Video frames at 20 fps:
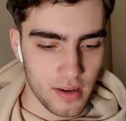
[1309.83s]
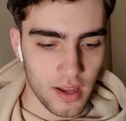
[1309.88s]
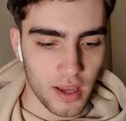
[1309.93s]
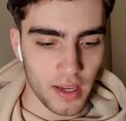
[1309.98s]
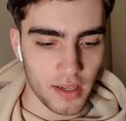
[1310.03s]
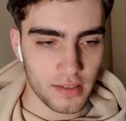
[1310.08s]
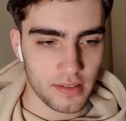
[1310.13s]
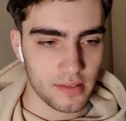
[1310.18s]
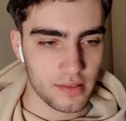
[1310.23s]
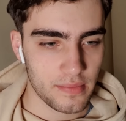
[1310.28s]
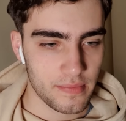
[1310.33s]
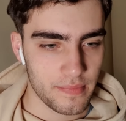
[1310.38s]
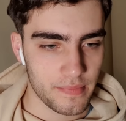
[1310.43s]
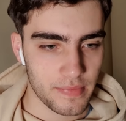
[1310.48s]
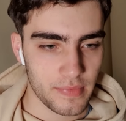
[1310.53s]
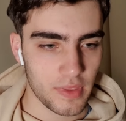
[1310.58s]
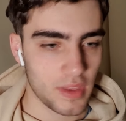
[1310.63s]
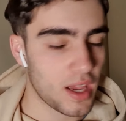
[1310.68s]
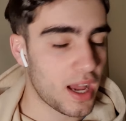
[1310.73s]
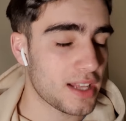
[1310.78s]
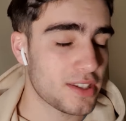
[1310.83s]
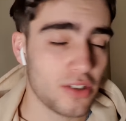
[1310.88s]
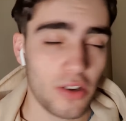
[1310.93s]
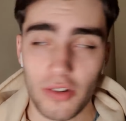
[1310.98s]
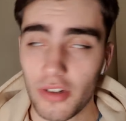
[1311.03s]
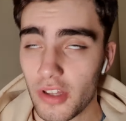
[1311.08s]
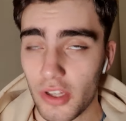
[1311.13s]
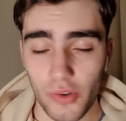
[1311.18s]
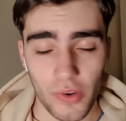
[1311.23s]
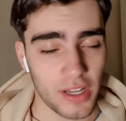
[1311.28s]
Nice. I
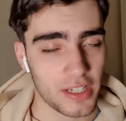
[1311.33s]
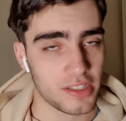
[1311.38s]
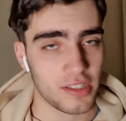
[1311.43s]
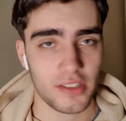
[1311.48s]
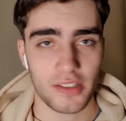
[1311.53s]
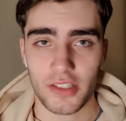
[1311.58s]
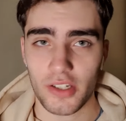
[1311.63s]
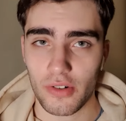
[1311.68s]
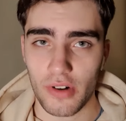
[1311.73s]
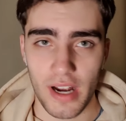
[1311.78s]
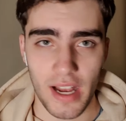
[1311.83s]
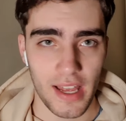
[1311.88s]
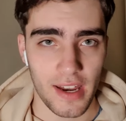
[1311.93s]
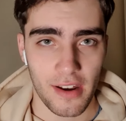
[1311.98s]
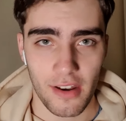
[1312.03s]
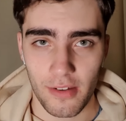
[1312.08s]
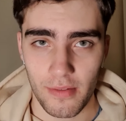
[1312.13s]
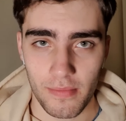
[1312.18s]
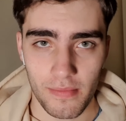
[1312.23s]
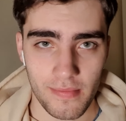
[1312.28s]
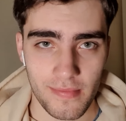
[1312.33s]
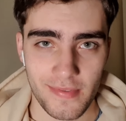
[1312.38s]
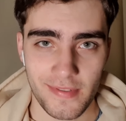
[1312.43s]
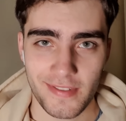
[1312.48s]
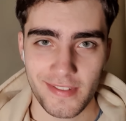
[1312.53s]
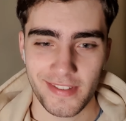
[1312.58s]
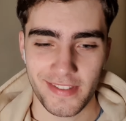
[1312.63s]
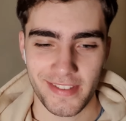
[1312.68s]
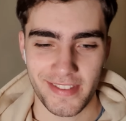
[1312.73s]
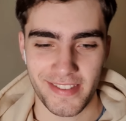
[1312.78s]
told you the questions are random.
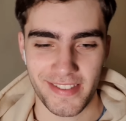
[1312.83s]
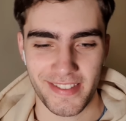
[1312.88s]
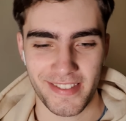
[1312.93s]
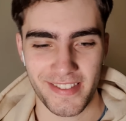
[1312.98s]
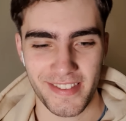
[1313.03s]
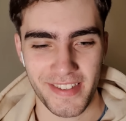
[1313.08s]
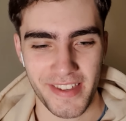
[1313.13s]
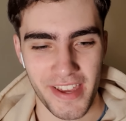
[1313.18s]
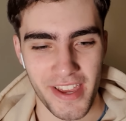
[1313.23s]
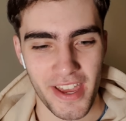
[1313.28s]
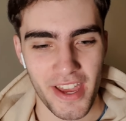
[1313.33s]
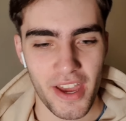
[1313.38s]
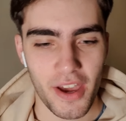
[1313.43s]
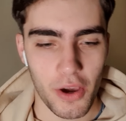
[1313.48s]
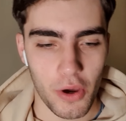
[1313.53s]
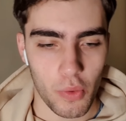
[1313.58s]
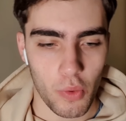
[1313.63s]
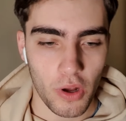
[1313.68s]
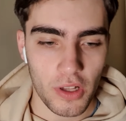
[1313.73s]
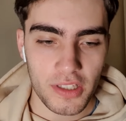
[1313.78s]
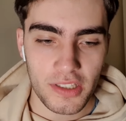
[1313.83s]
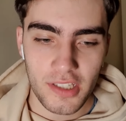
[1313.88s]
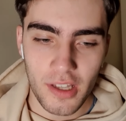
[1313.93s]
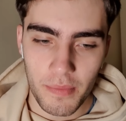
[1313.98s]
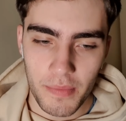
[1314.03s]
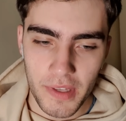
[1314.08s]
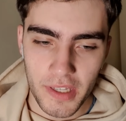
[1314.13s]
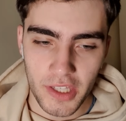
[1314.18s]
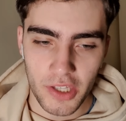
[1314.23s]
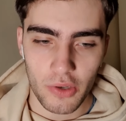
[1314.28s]
What's
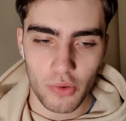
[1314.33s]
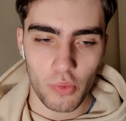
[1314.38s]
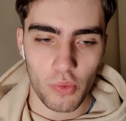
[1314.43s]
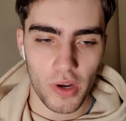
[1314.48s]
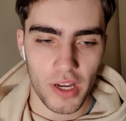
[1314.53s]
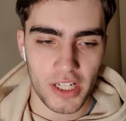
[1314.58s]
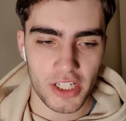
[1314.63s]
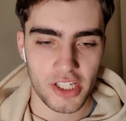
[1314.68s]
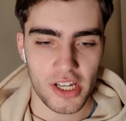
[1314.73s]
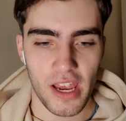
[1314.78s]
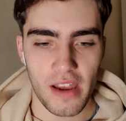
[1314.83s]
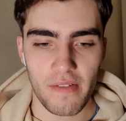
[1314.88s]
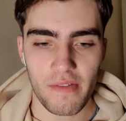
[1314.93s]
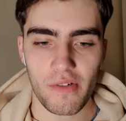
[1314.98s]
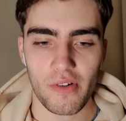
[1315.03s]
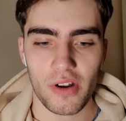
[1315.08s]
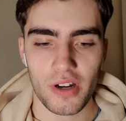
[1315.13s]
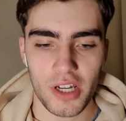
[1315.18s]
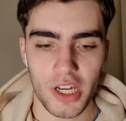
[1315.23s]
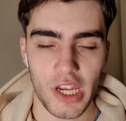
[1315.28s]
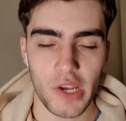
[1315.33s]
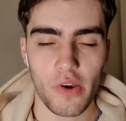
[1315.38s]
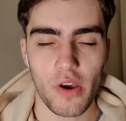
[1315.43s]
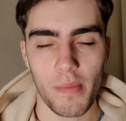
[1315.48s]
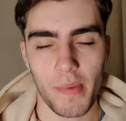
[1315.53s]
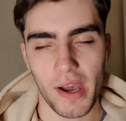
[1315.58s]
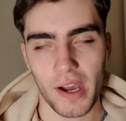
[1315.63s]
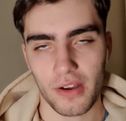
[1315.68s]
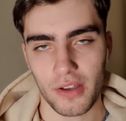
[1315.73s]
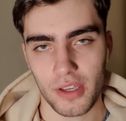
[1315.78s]
something you wish everyone knew
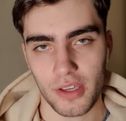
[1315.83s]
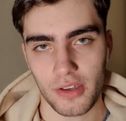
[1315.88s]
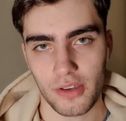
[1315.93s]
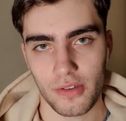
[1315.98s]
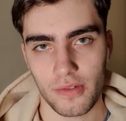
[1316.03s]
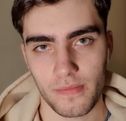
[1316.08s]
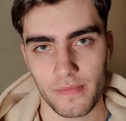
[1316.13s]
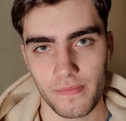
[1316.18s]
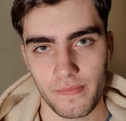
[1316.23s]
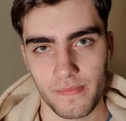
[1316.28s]
about you?